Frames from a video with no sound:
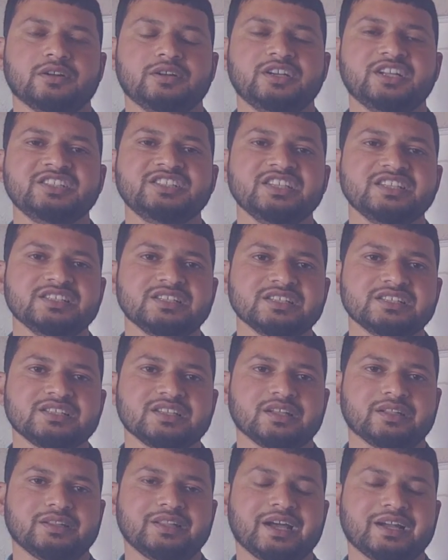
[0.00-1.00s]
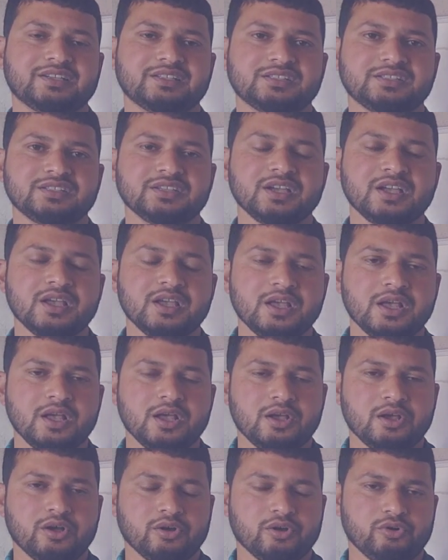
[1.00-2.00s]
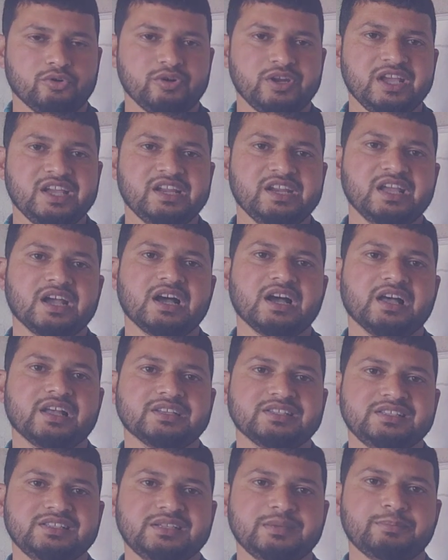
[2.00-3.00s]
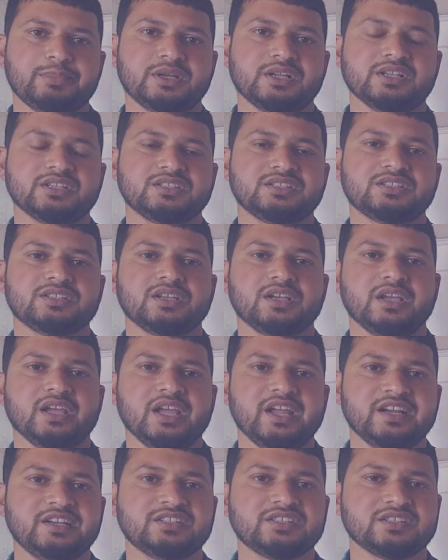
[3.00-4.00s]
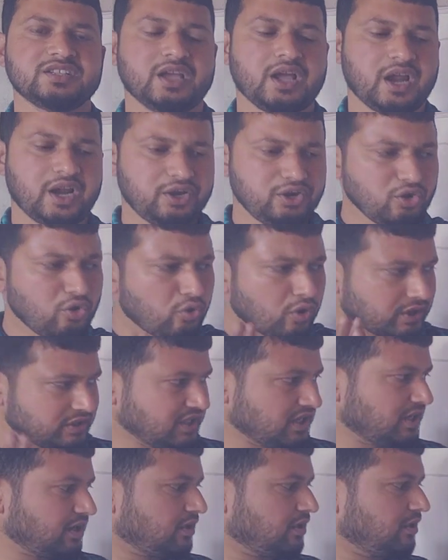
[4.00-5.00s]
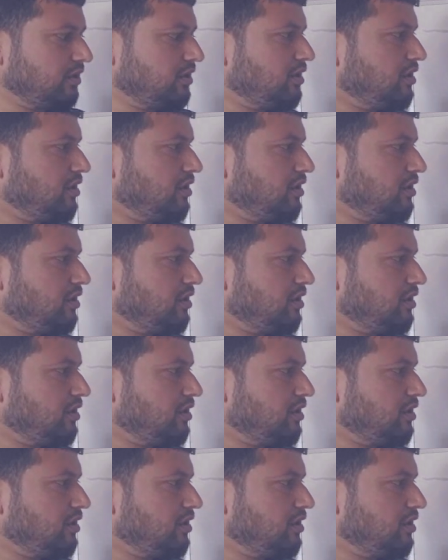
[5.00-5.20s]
diseases, that's gonorrhea, syphilis, AIDS, and no other